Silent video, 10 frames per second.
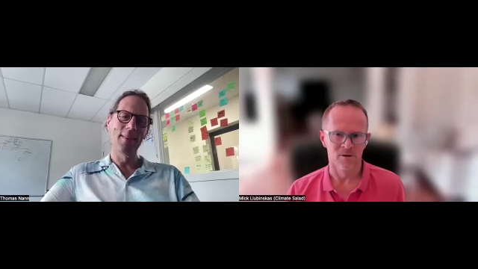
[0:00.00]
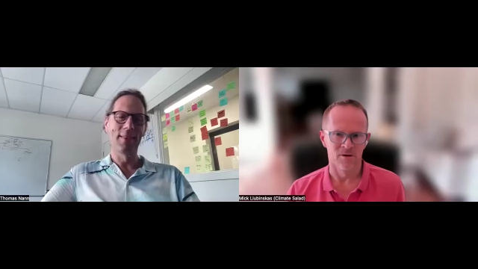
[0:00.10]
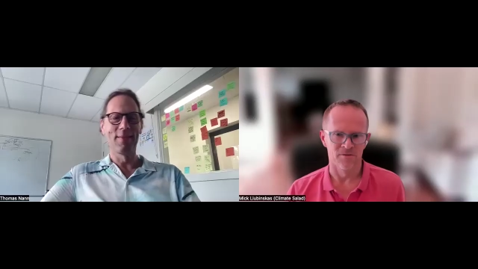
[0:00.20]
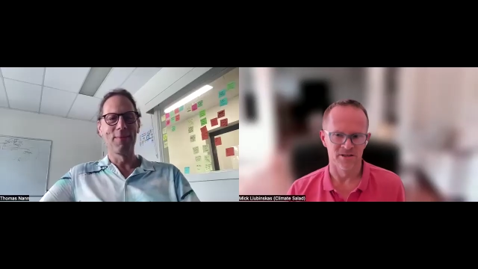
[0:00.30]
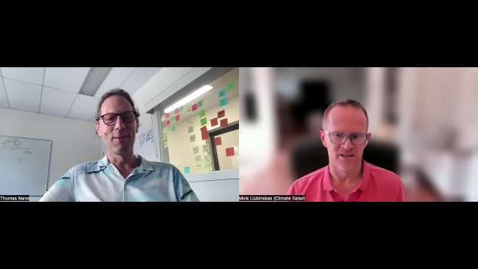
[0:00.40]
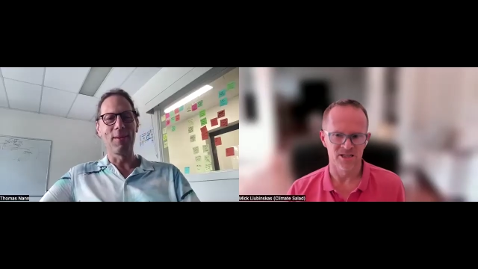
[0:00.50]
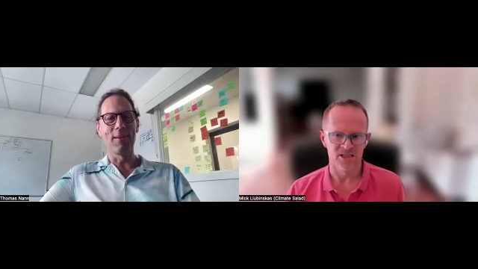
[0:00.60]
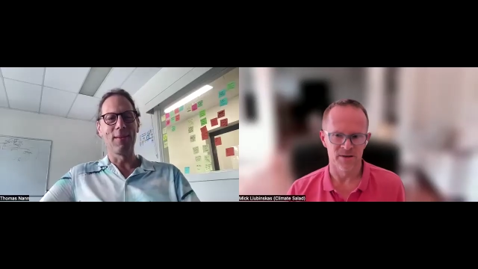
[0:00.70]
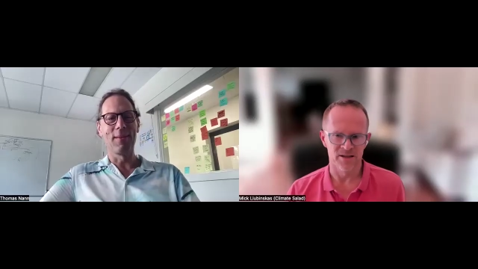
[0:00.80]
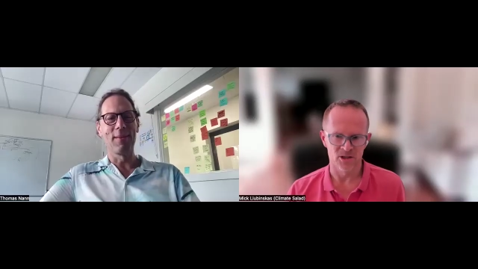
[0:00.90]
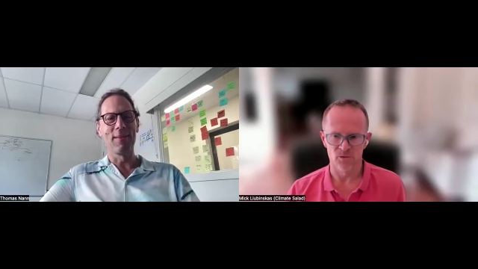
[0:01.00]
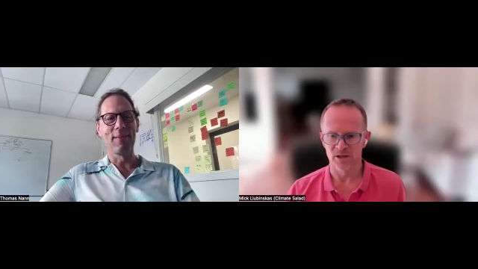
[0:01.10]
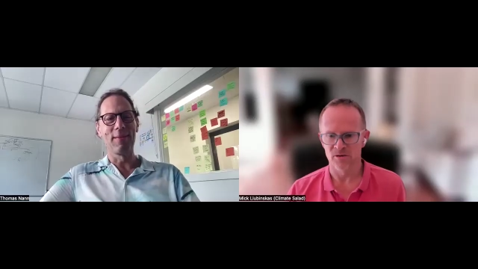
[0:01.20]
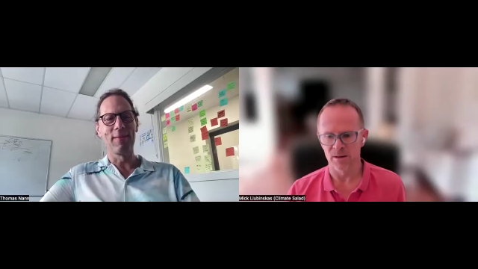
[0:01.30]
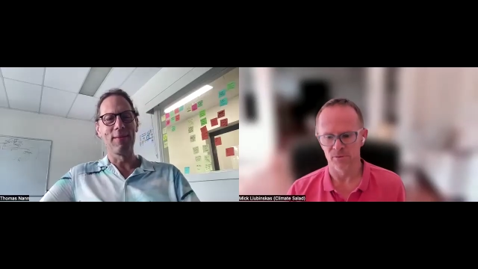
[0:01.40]
Speaker 1: Oh, fantastic, mate. That's
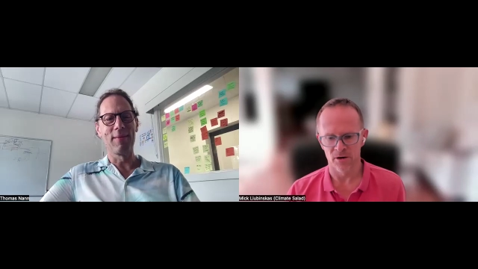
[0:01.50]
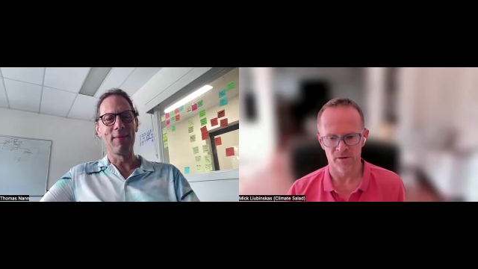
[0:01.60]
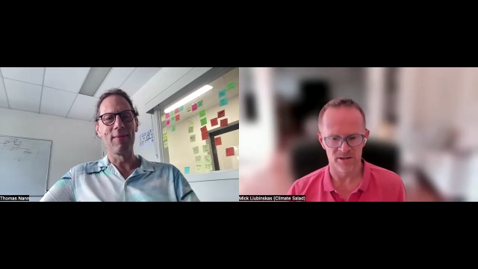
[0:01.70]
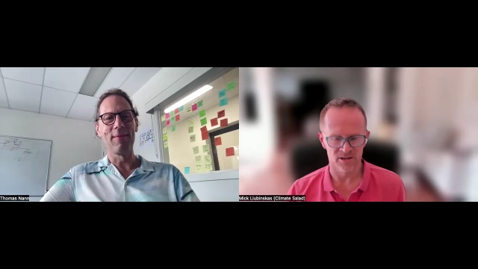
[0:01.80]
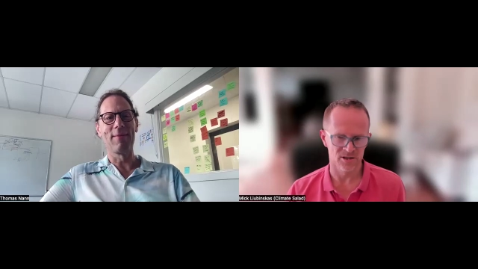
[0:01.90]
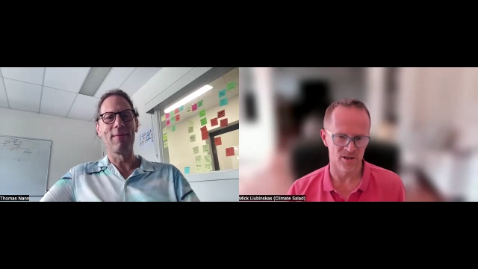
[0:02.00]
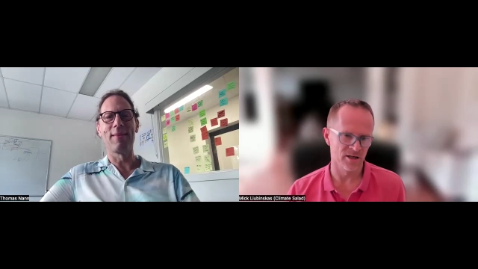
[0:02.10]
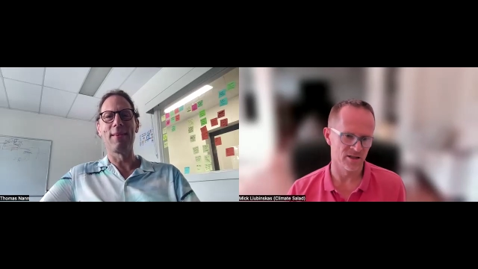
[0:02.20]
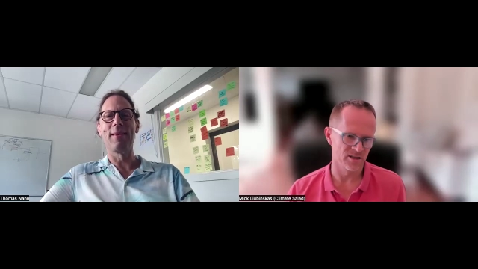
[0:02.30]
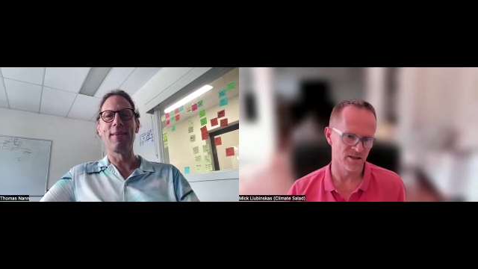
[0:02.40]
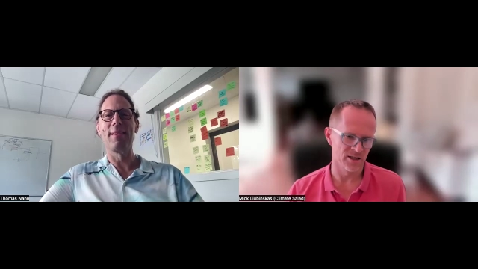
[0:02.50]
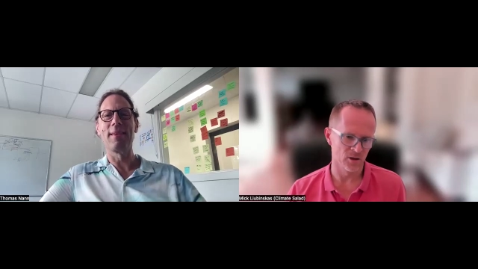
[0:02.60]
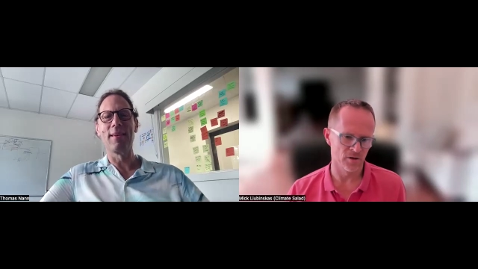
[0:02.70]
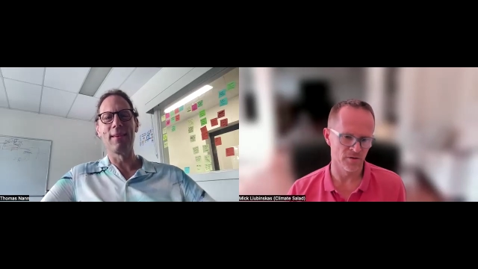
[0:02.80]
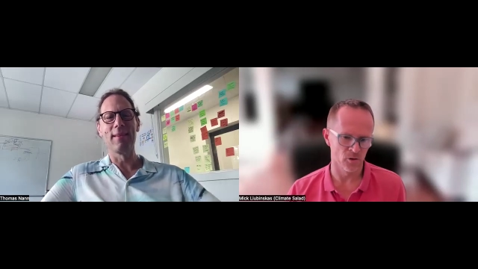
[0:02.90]
really great progress. Exciting to see
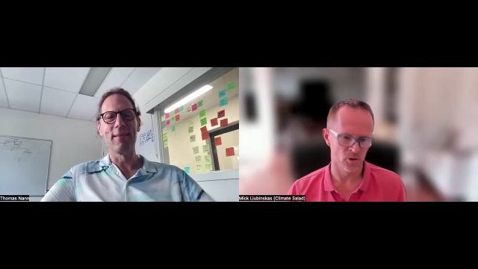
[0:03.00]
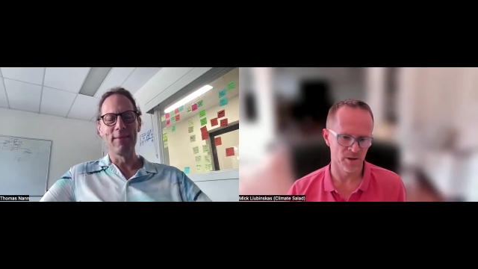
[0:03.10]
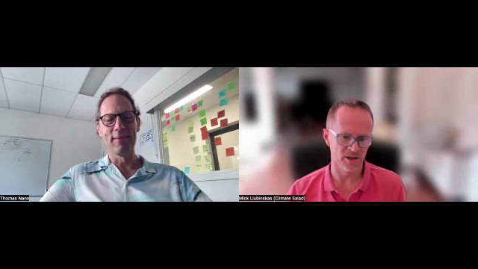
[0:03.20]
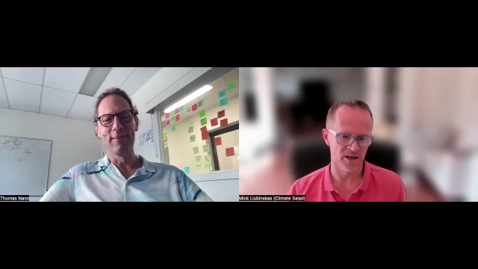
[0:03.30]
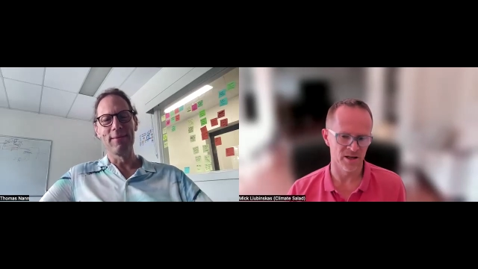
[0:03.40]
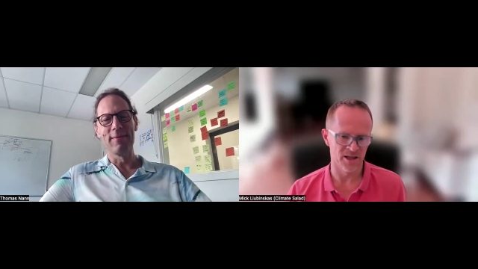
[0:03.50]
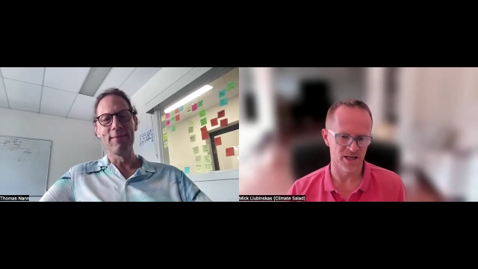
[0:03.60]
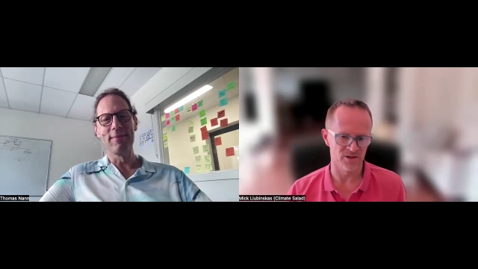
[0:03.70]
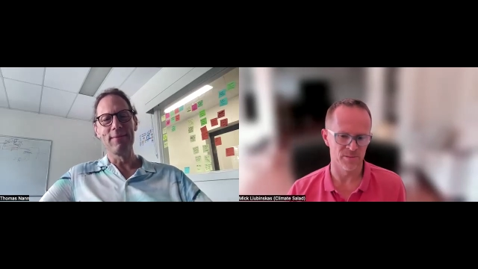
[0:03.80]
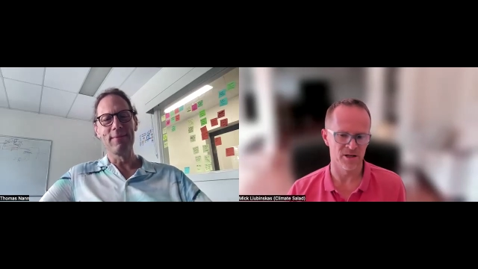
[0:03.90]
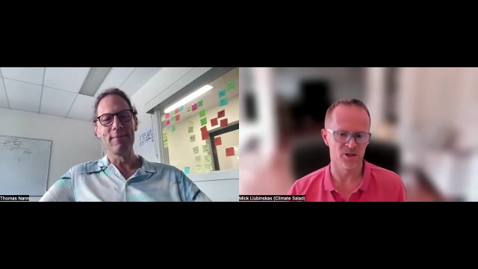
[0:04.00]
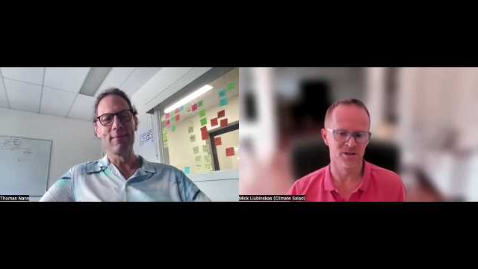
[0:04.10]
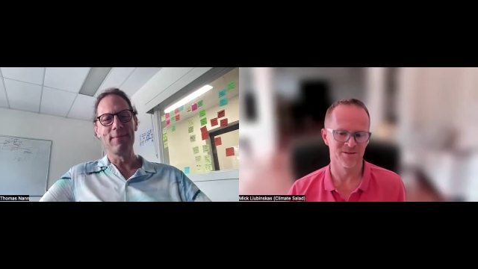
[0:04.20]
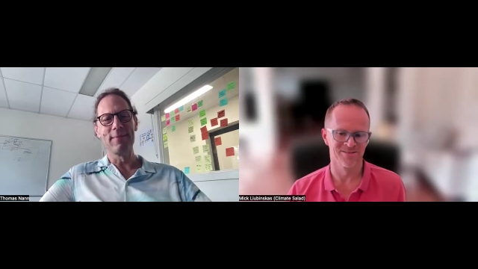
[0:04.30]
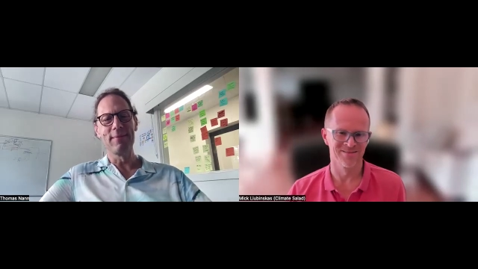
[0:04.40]
and looking forward to a big year. Thanks very
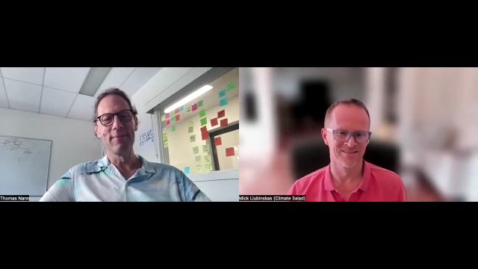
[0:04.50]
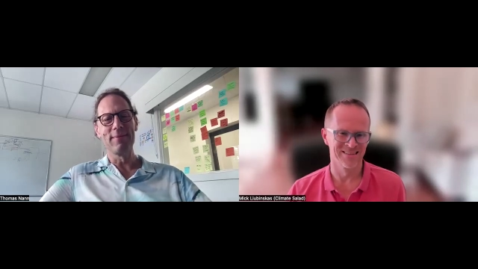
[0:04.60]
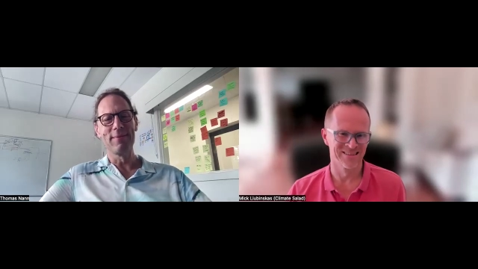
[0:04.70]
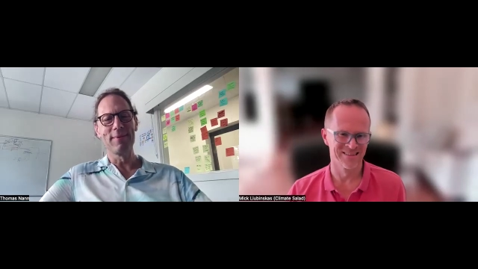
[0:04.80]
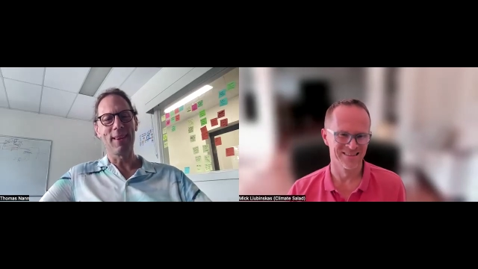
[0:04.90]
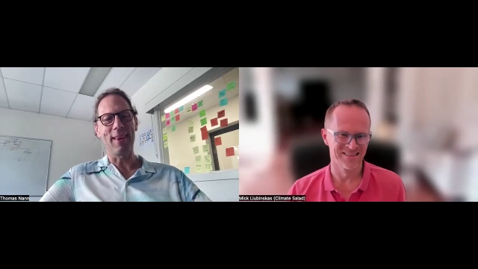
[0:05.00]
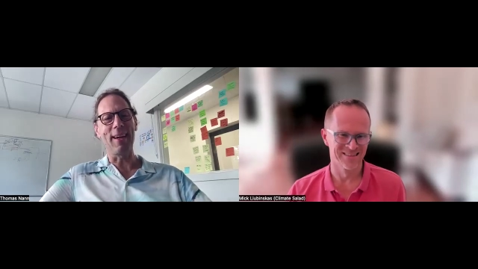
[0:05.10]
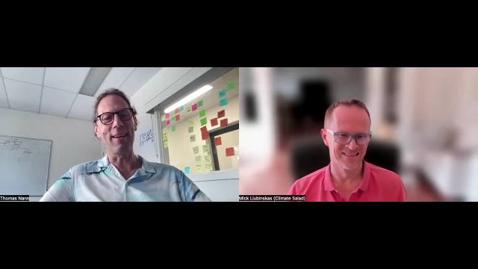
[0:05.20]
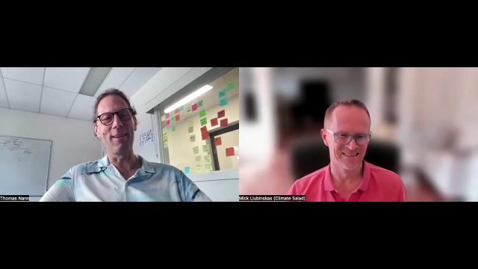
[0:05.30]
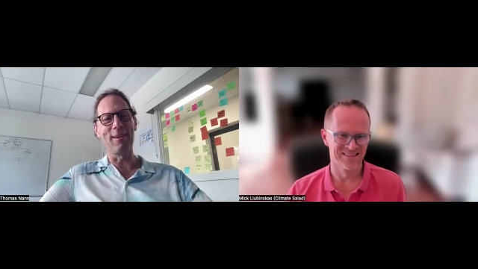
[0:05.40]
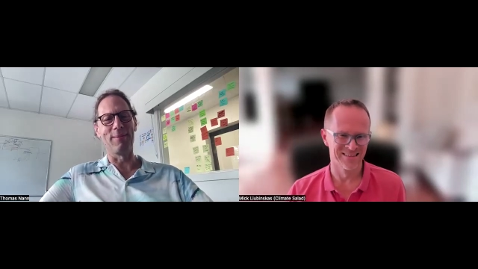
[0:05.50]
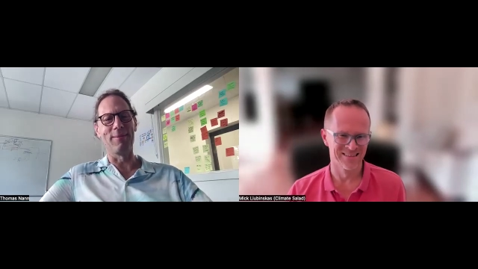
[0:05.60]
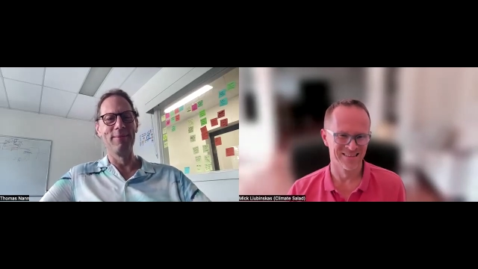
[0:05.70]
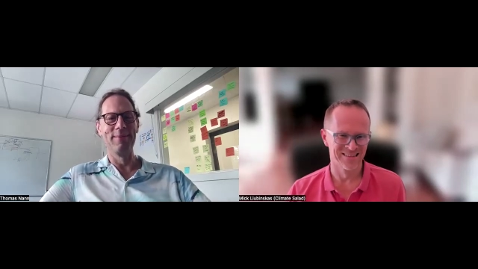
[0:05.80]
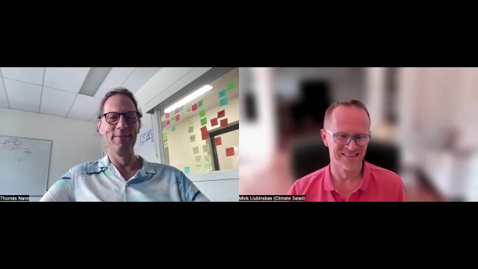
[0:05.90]
much.
Speaker 2: Thank
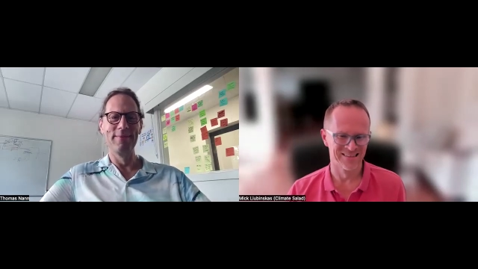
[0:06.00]
you.